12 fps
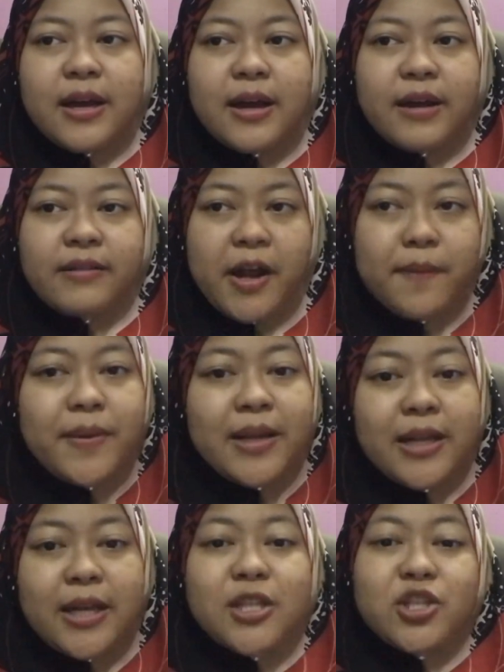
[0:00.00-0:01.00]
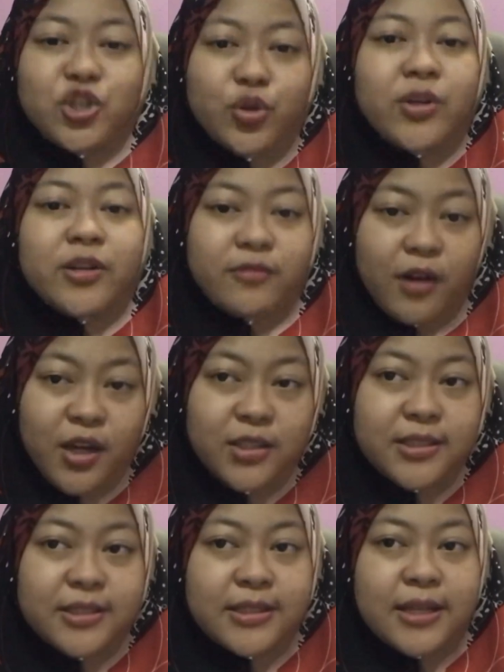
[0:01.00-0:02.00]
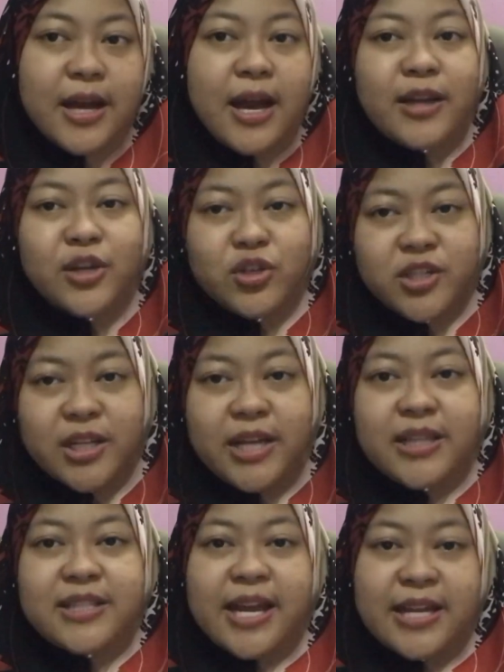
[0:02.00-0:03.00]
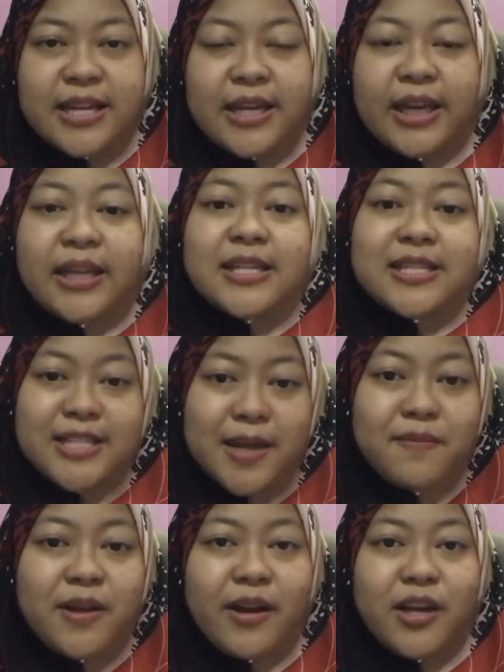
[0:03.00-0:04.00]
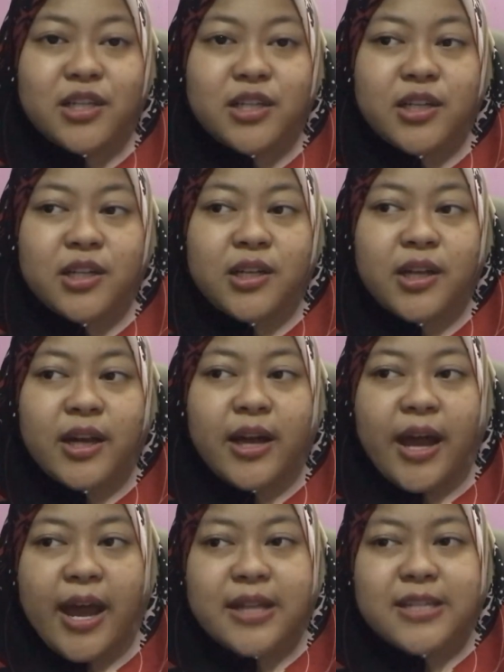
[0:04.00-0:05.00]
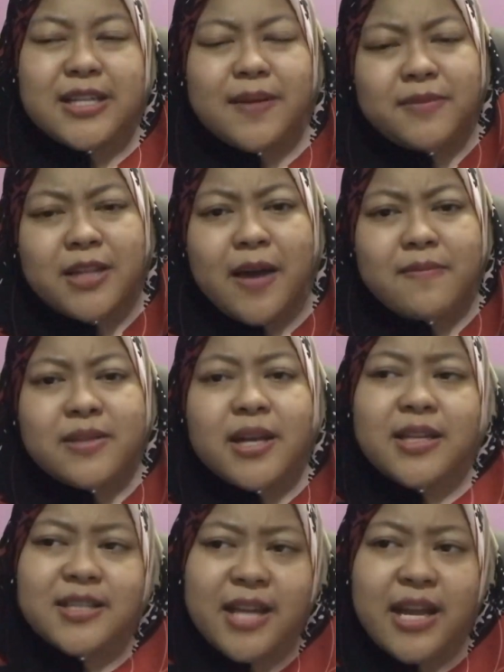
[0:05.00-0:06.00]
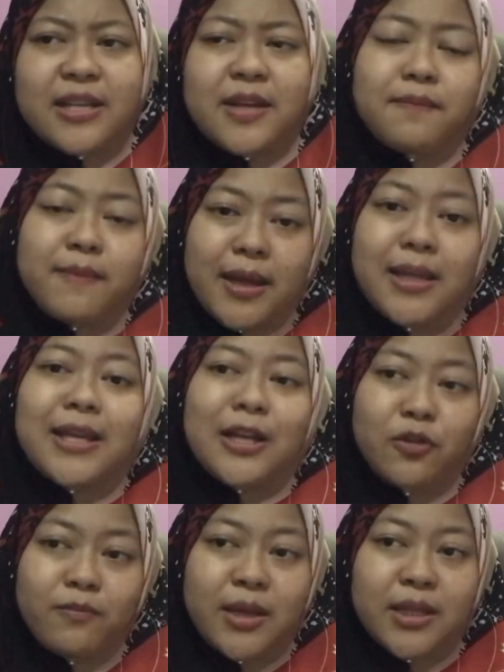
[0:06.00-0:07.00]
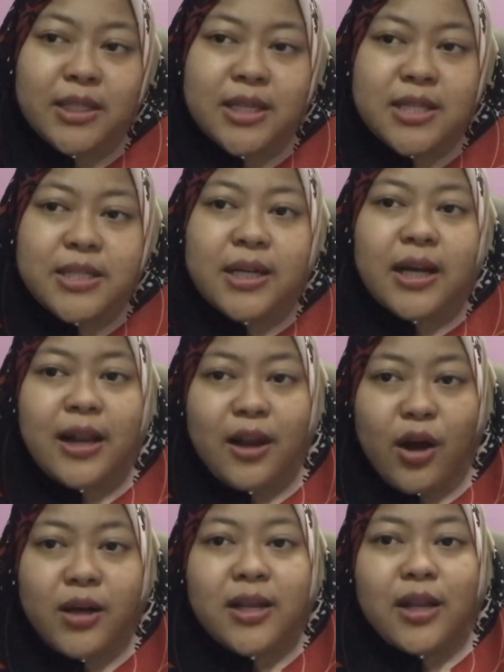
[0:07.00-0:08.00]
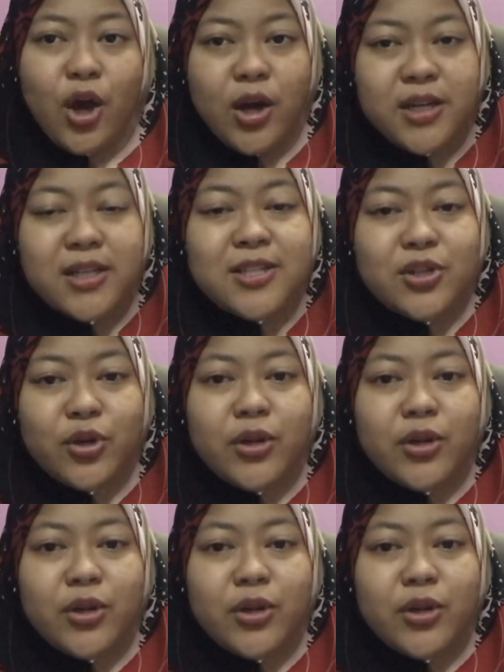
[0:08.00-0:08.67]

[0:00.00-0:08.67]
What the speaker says: rapidly through the rocks, usually tending in the same direction and sometimes extending many kilometers along a local zone